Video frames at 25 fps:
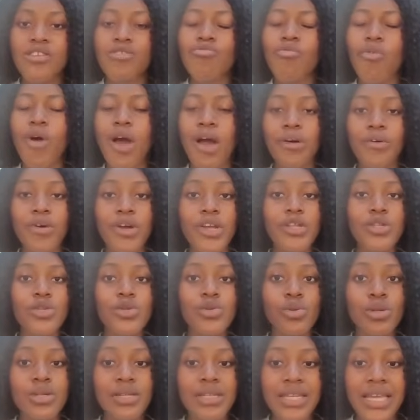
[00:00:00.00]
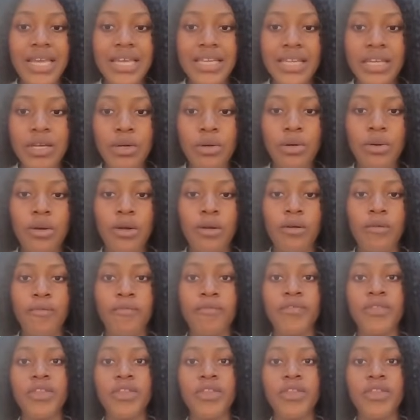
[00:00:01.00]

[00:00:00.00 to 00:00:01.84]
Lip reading: you are going to learn a whole lot of